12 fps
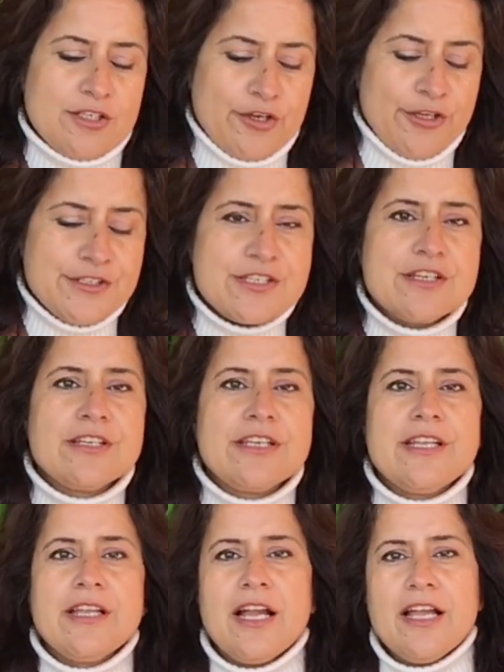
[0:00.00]

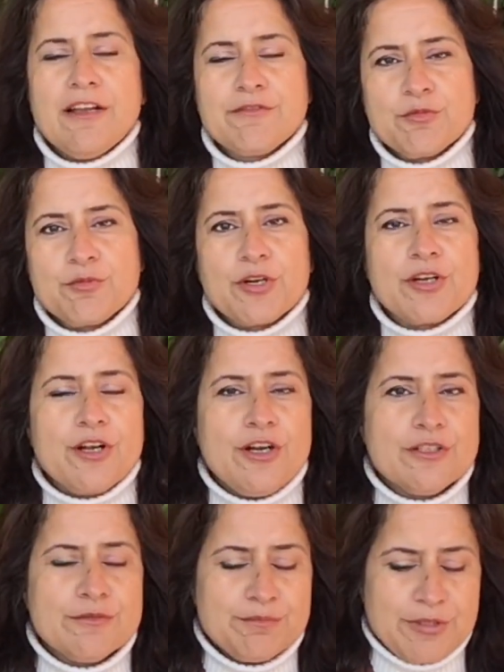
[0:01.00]
constantly I have to work
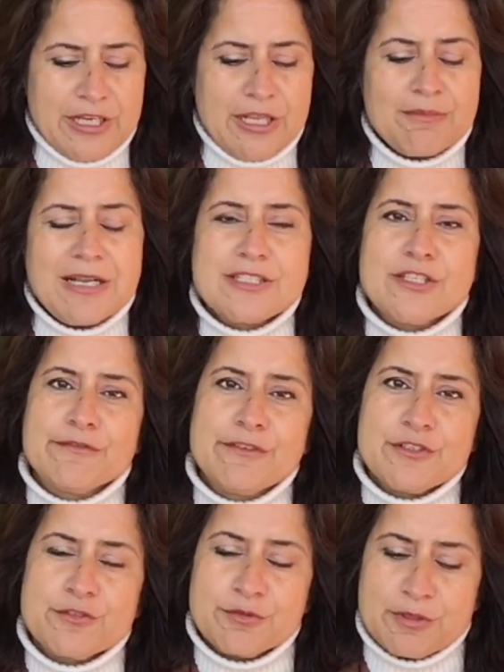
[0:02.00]
on bringing myself
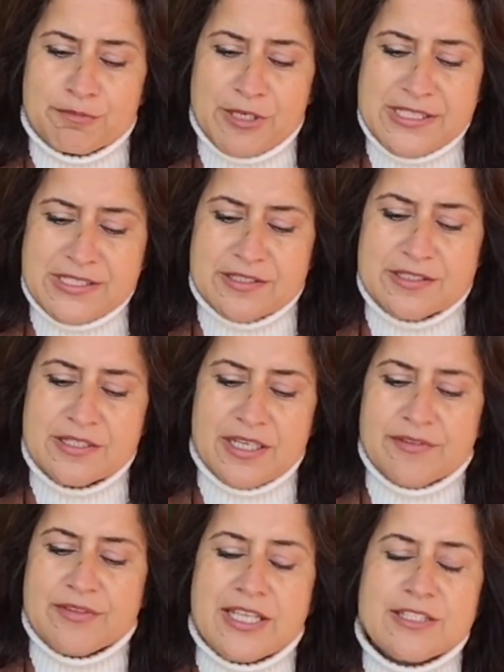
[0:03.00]
into the present,
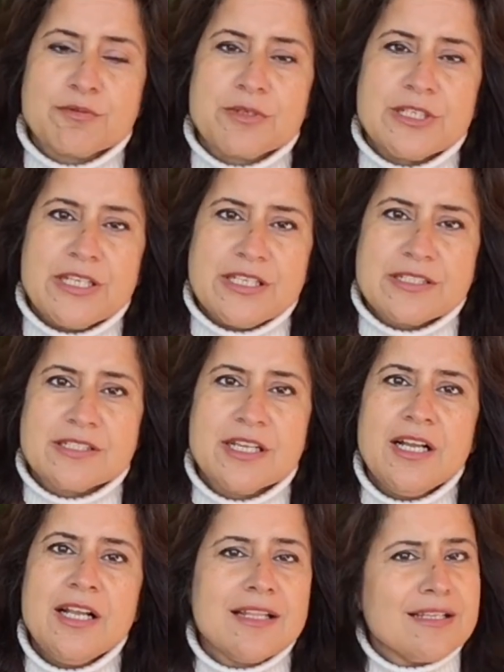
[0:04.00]
and that's what it is.
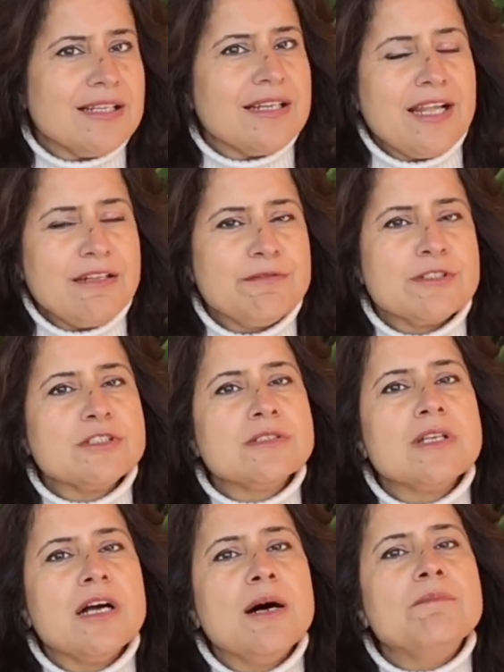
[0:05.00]
That life
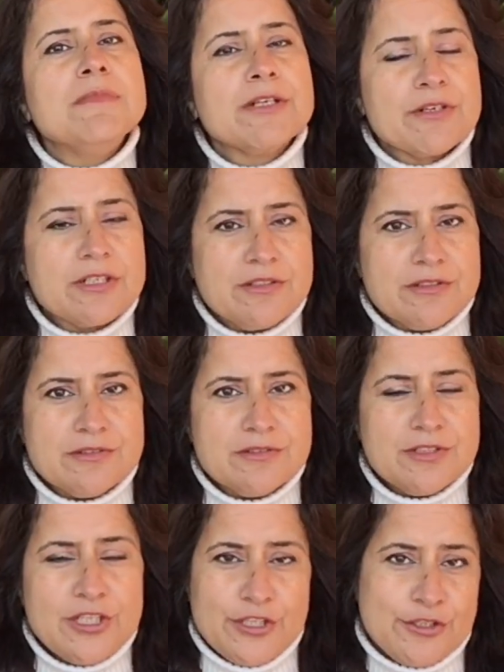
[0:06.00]
is a miracle.
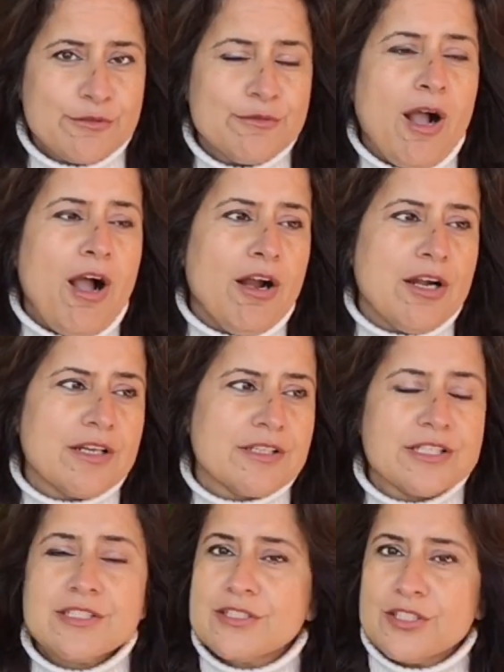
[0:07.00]
You are
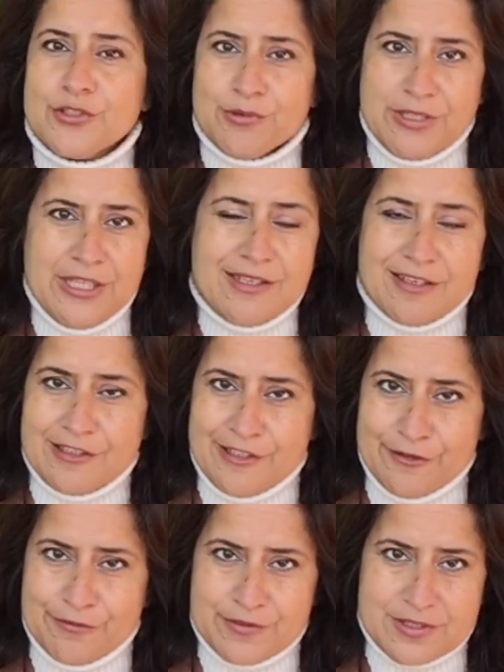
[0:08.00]
this unique
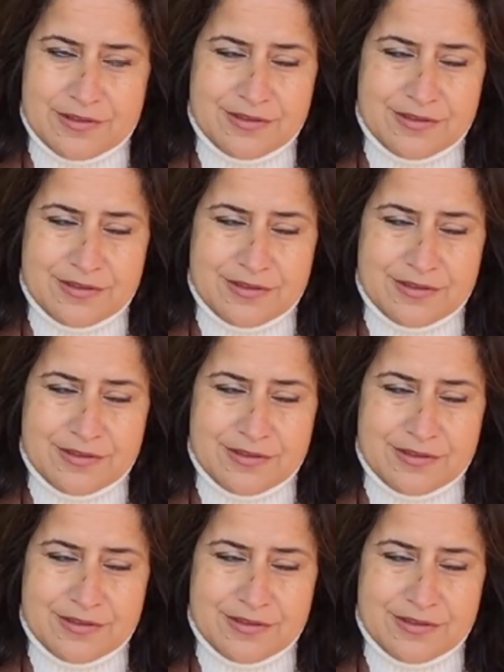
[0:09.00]
gift,